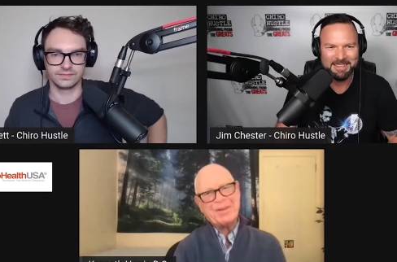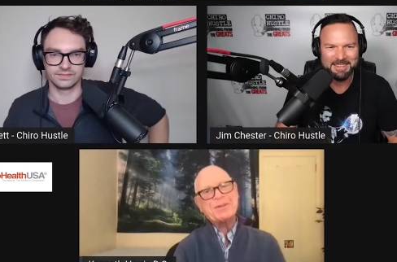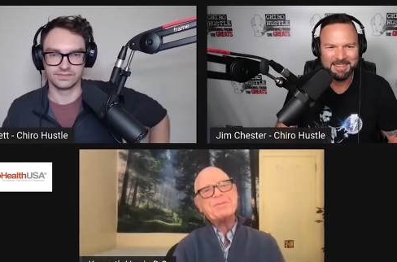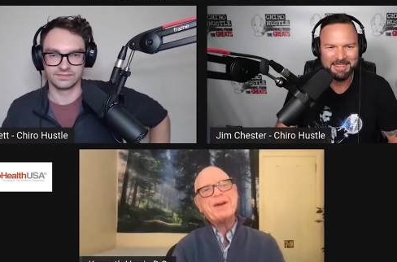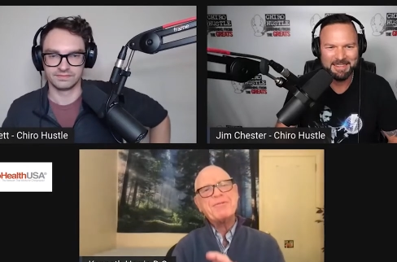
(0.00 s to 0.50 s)

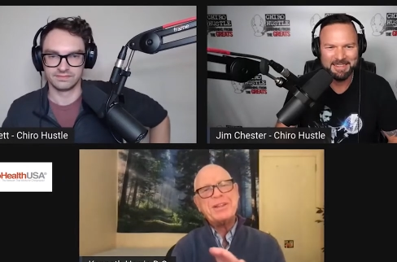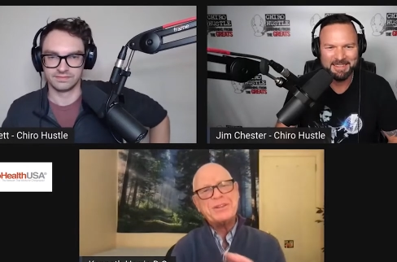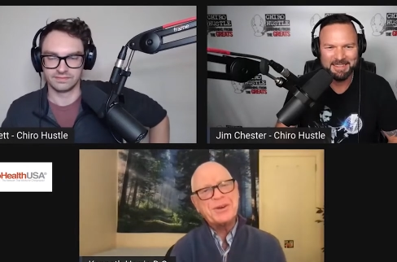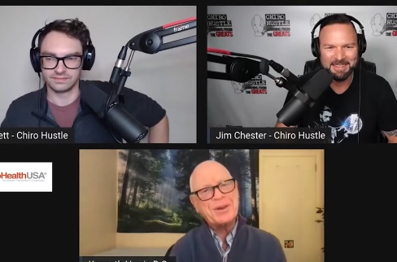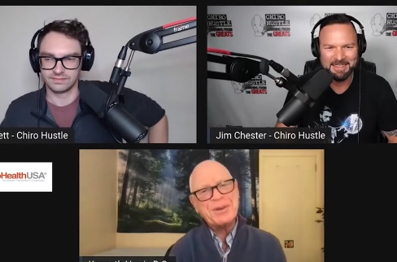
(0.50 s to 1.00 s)
Speaker 1: was my
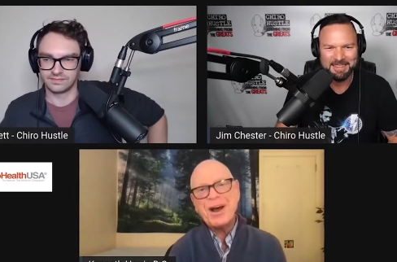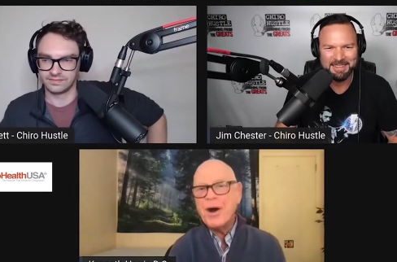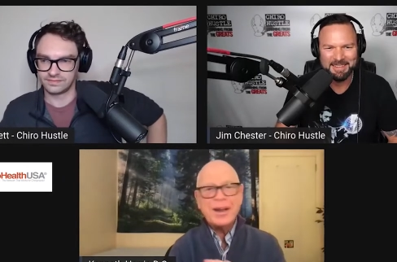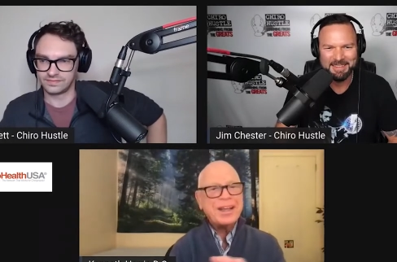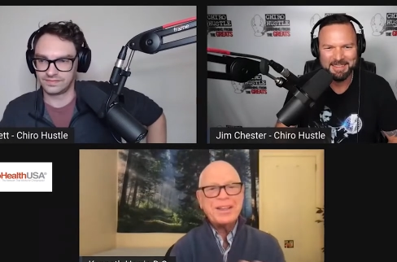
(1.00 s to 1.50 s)
retort.
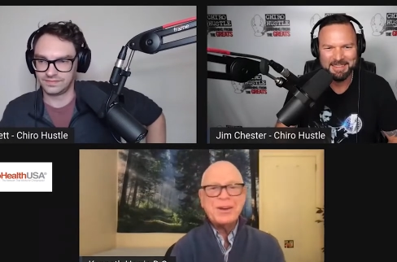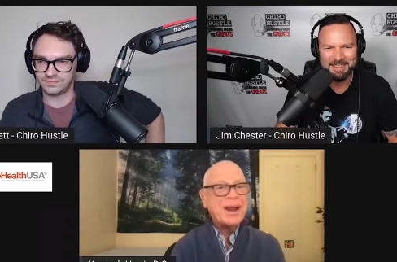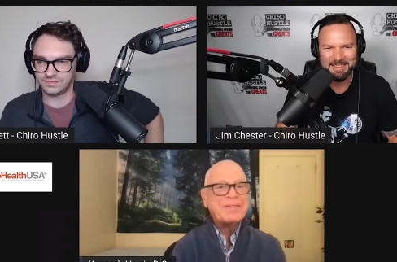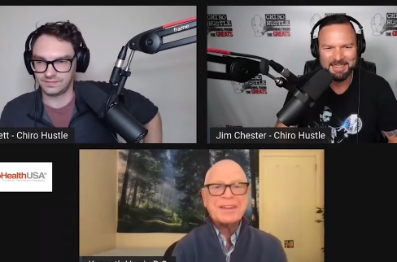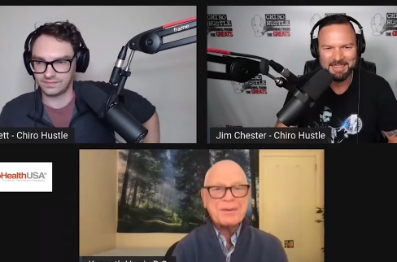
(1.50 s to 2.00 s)
Only, you don't
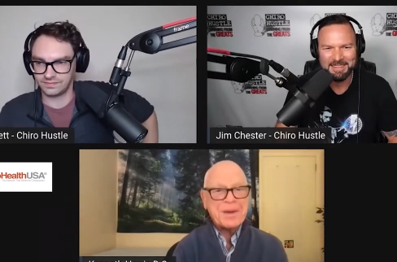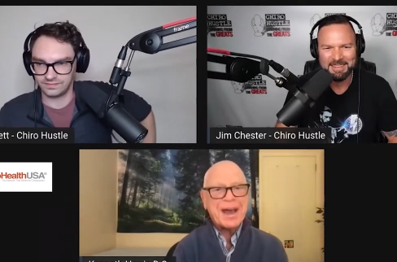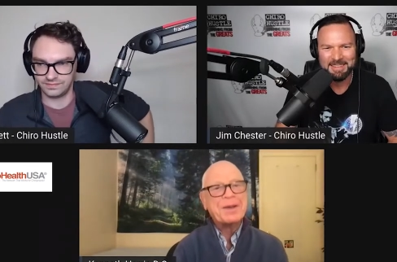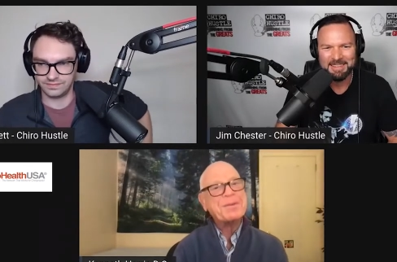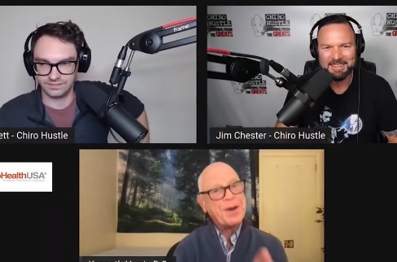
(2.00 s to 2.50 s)
have to come
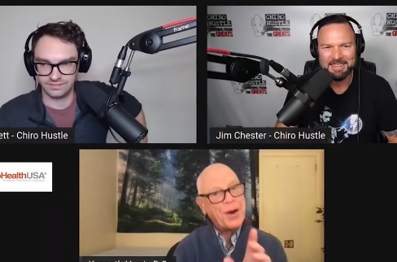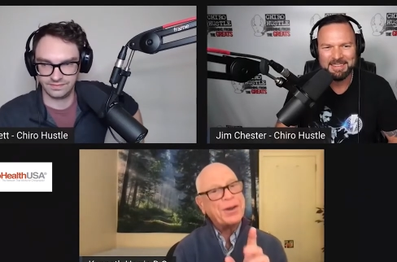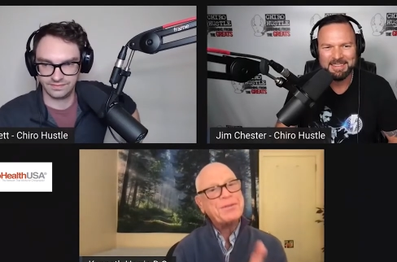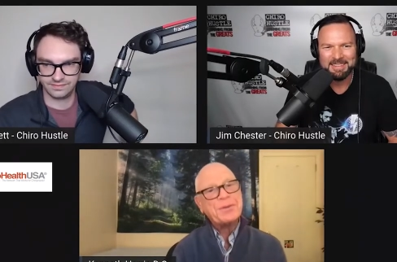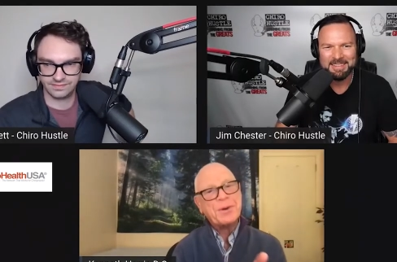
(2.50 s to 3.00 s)
back.
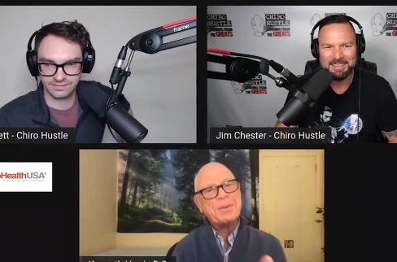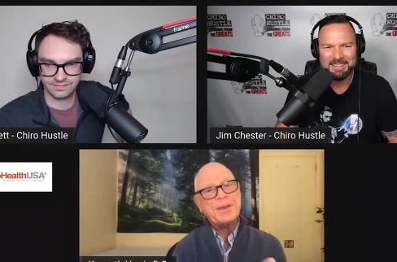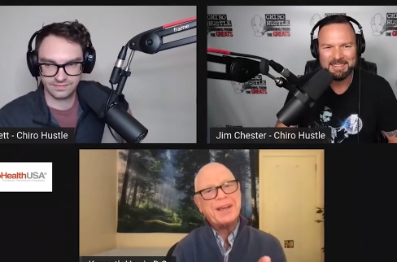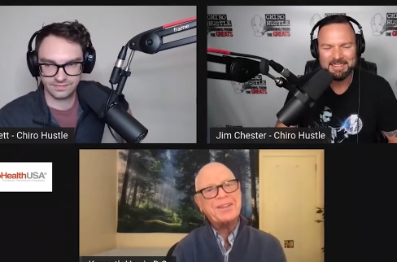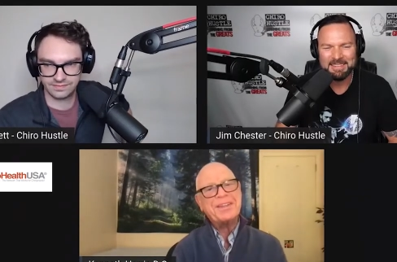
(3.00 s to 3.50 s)
Only if you want to
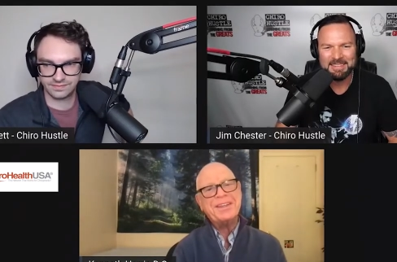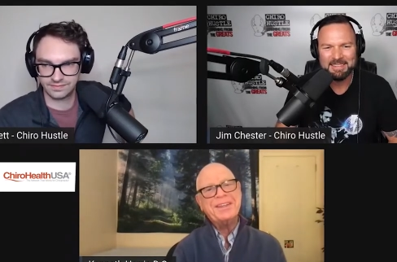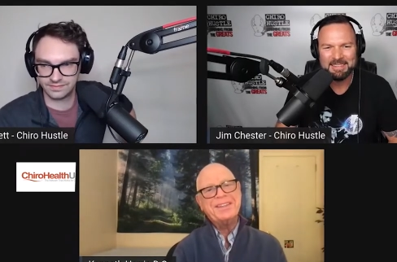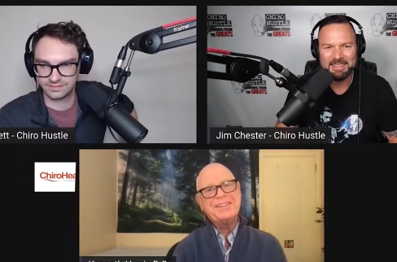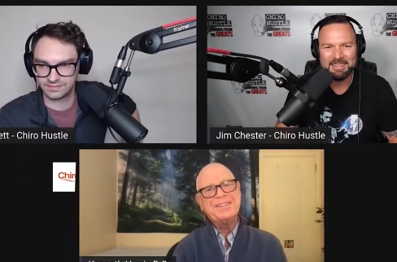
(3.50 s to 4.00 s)
be healthy.
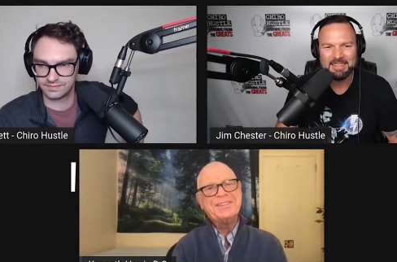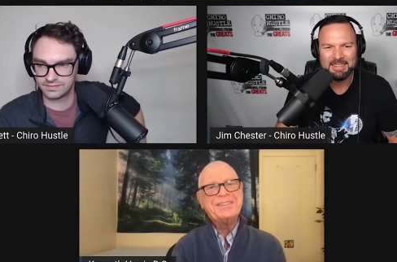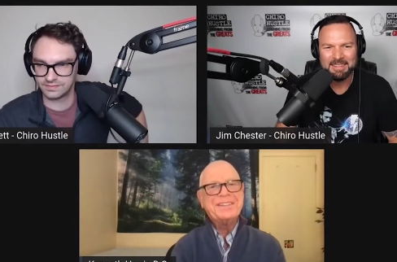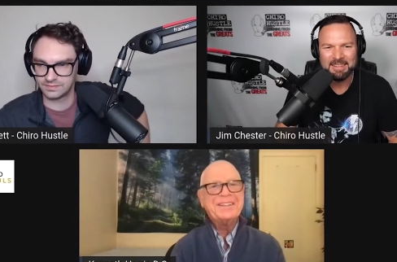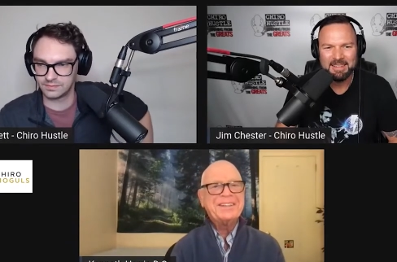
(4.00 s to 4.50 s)

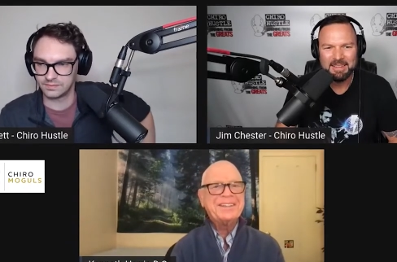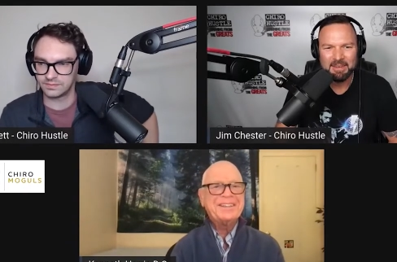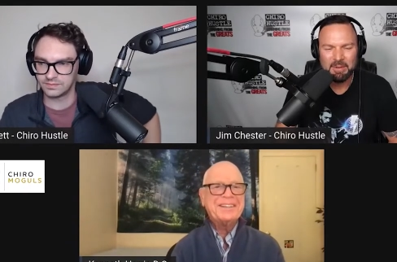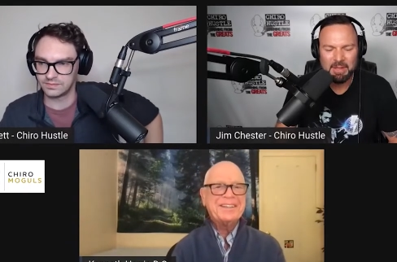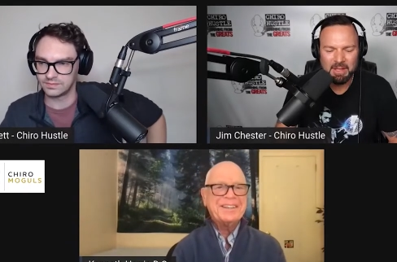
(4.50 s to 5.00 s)

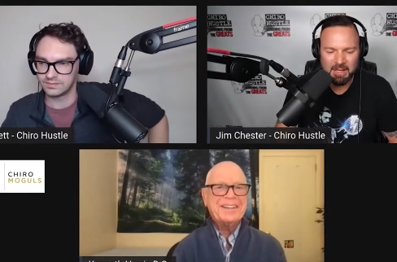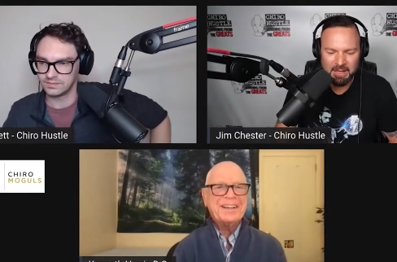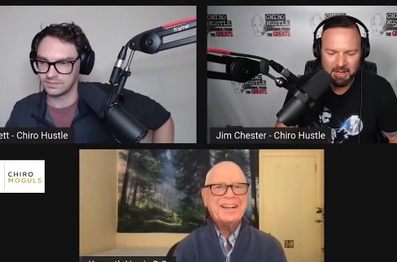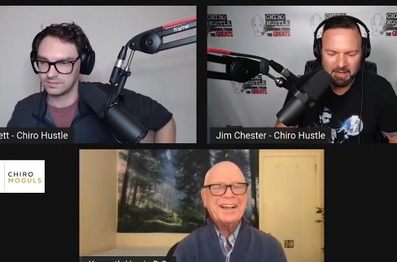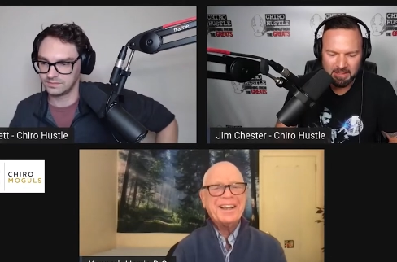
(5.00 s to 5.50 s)
Speaker 2: Well,
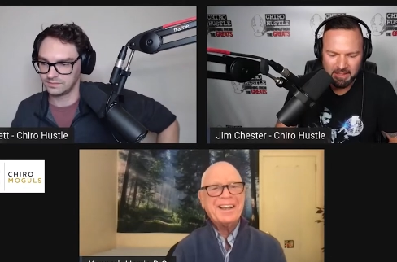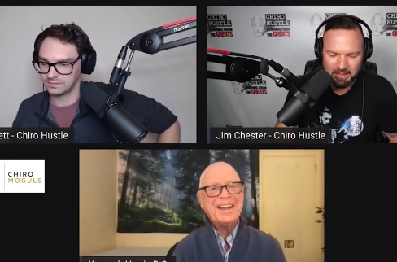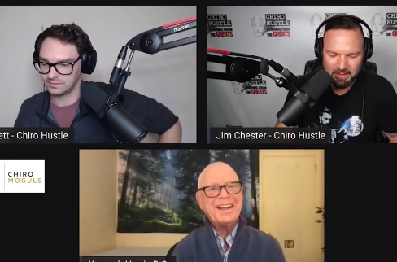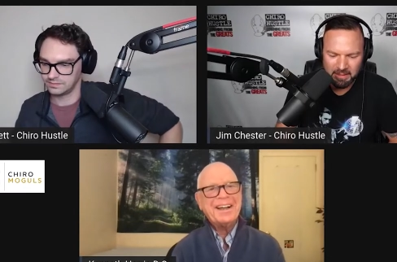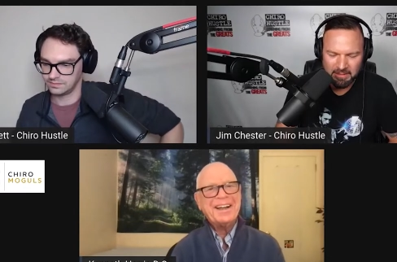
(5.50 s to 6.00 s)
I, I
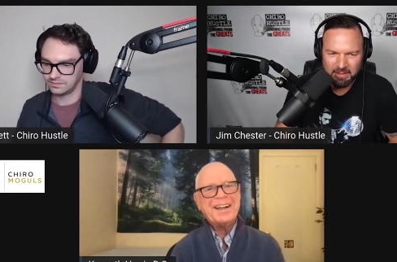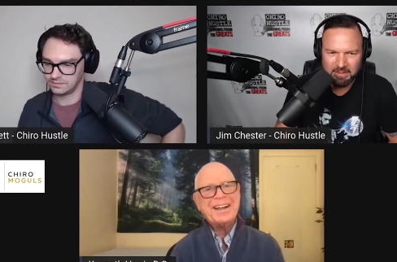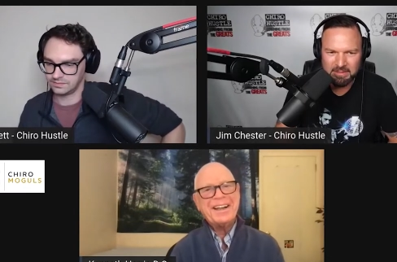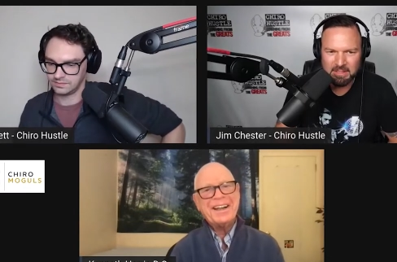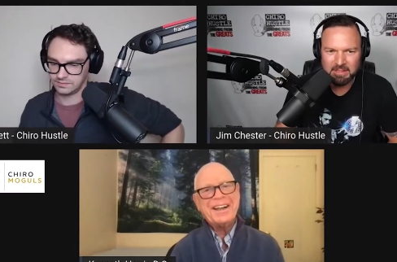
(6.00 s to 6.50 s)
like that you
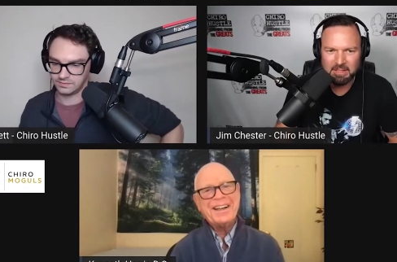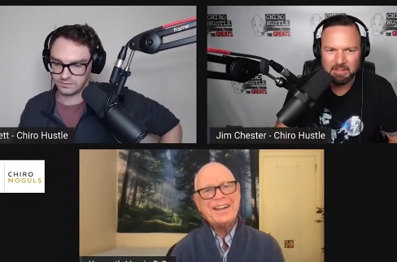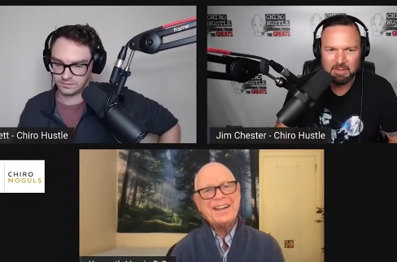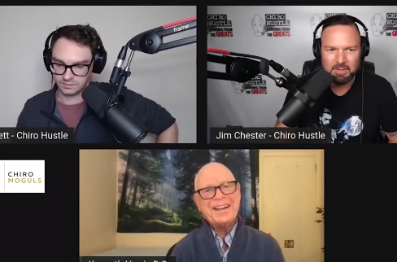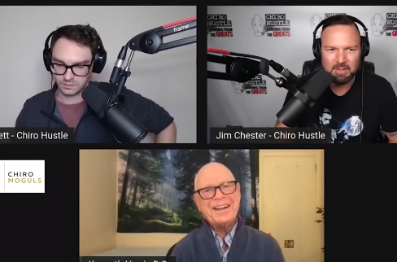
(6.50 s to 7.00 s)
said that
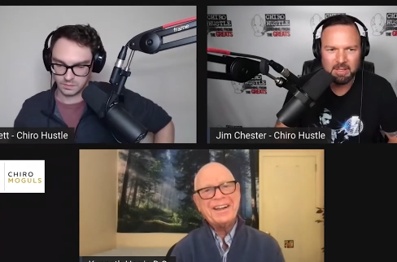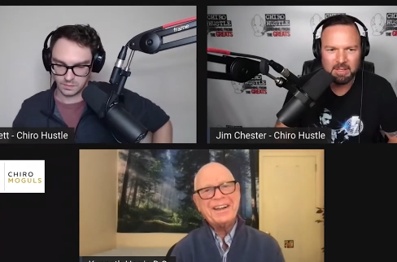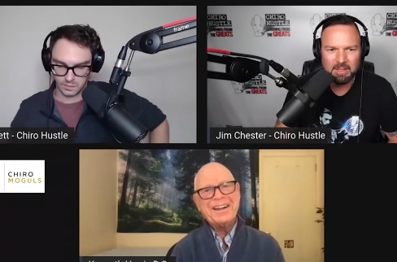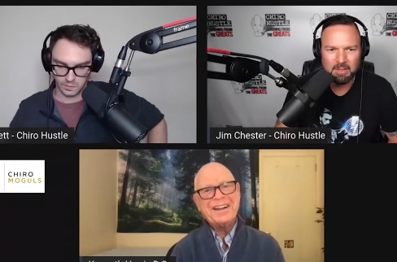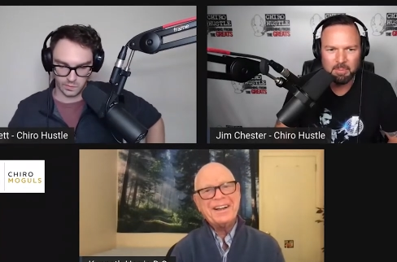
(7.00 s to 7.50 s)
you
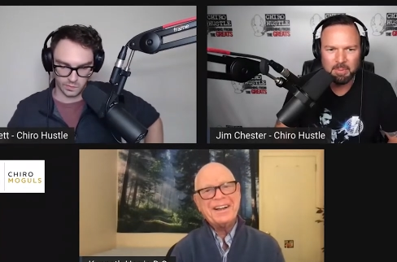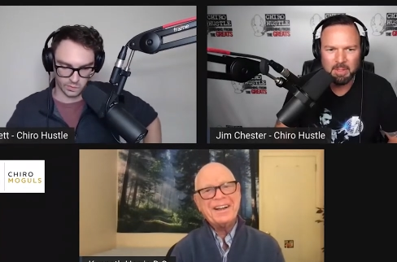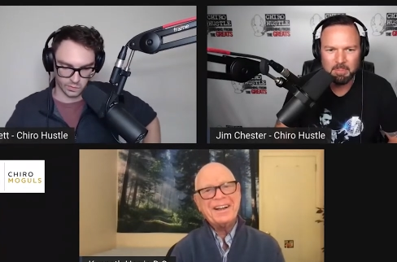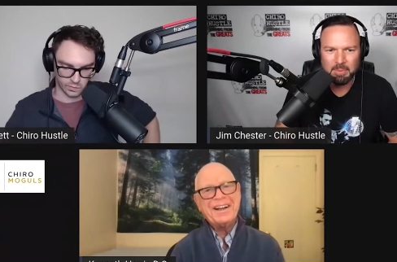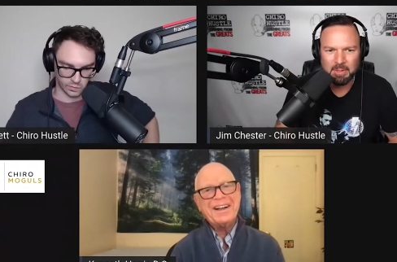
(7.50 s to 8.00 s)
uh, opened
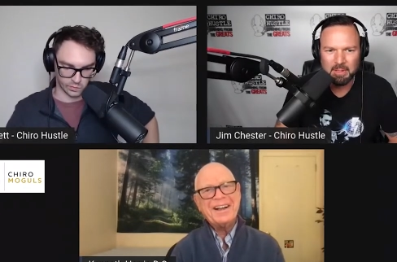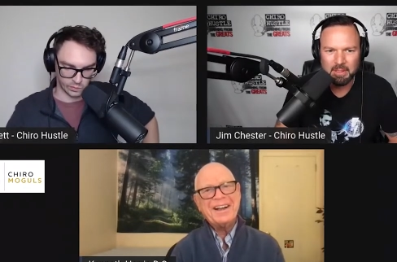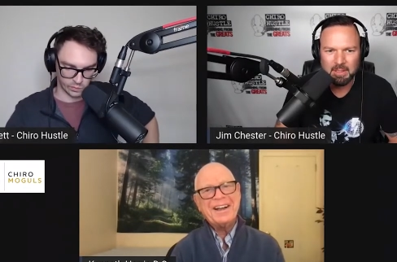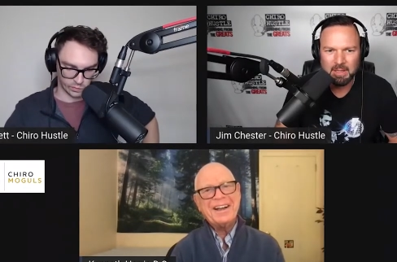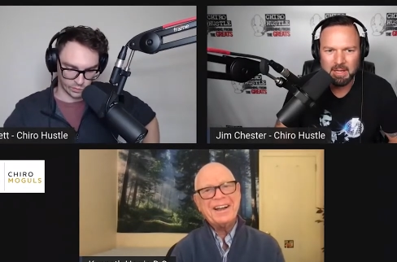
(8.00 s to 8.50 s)
up a, a
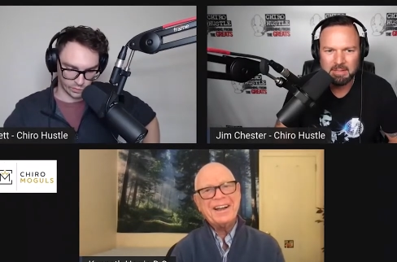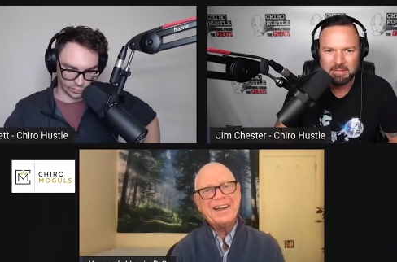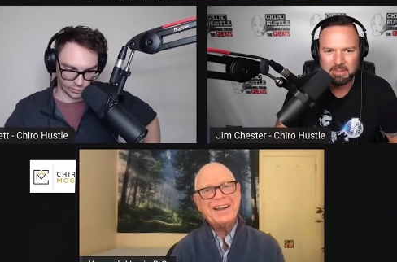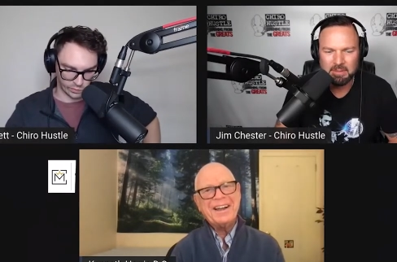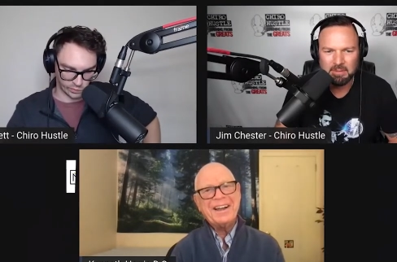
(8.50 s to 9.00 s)
class and you